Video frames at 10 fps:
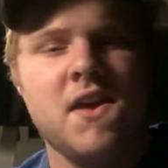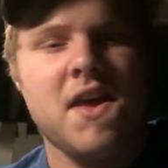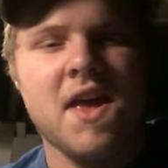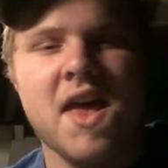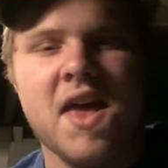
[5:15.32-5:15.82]

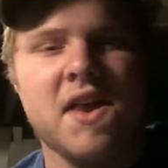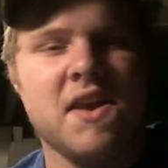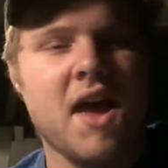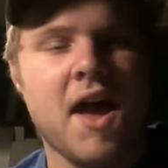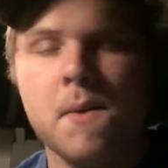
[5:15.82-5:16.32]

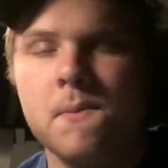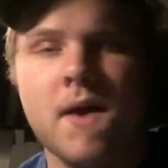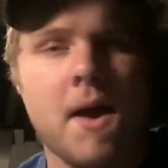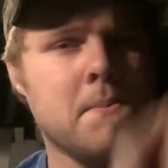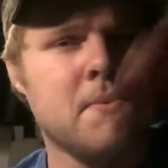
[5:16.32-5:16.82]
And
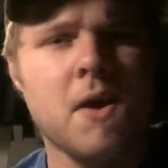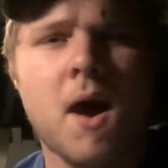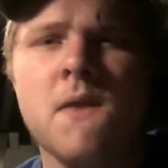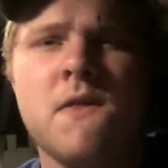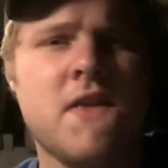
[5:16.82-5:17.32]
I'm
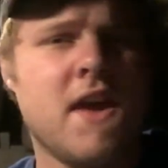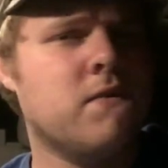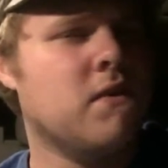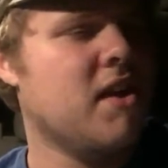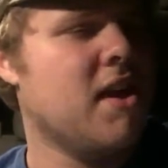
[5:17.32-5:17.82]
beyond
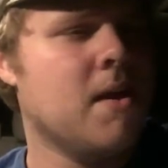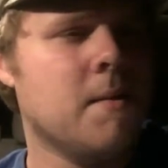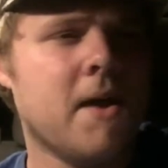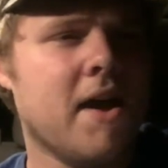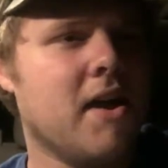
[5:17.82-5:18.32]
thankful to
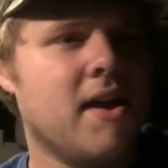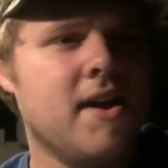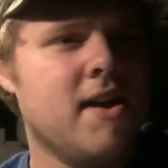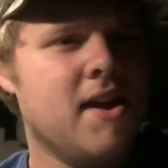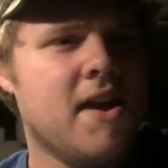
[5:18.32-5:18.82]
him. I
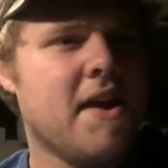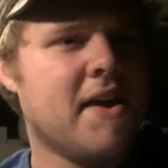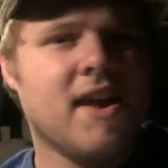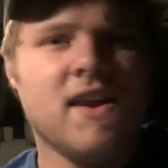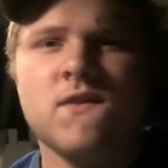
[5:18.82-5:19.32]

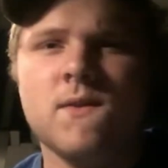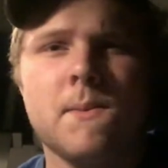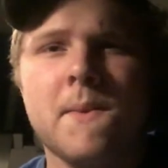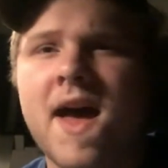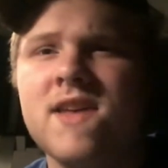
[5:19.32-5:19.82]
can't even
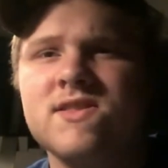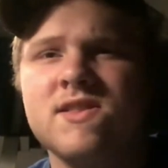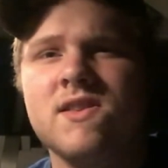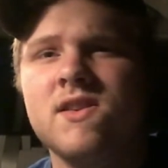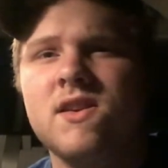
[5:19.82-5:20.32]

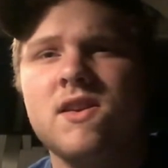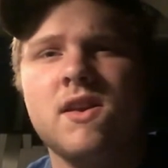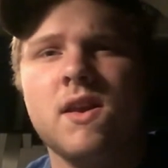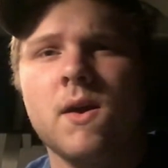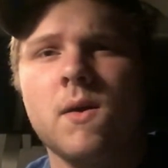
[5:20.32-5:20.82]
imagine,
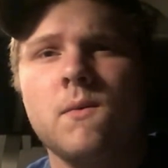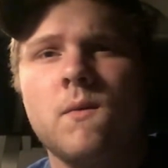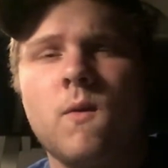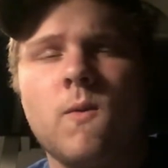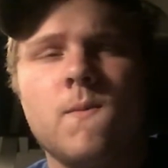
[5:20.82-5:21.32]
you know,
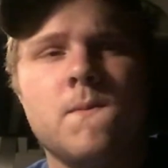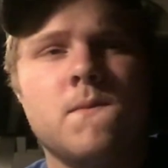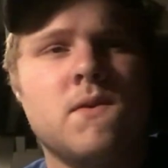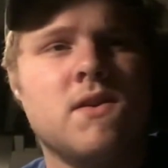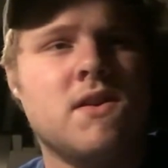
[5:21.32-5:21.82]

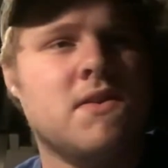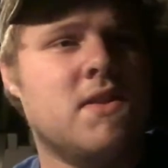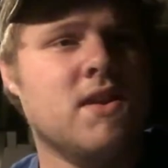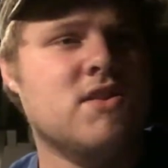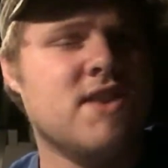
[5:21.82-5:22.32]

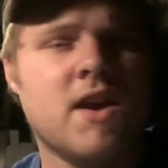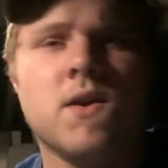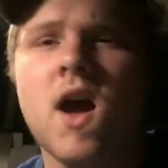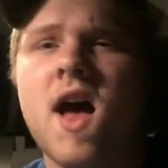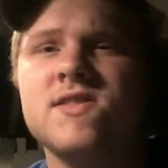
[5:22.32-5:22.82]
the
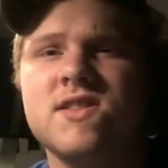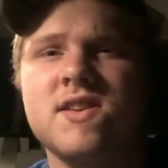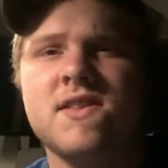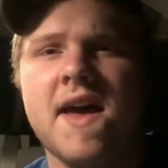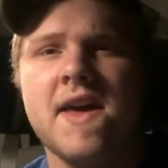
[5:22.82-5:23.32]

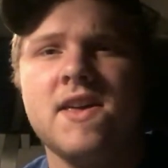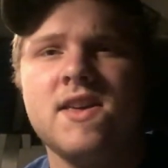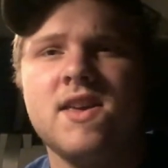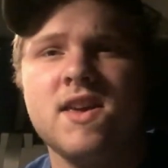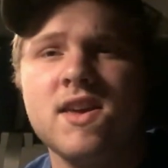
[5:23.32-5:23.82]
generosity that
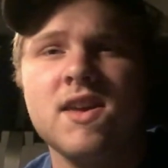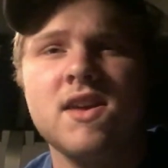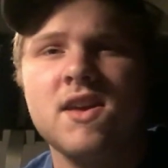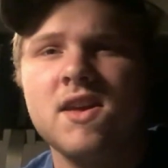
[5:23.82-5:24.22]
he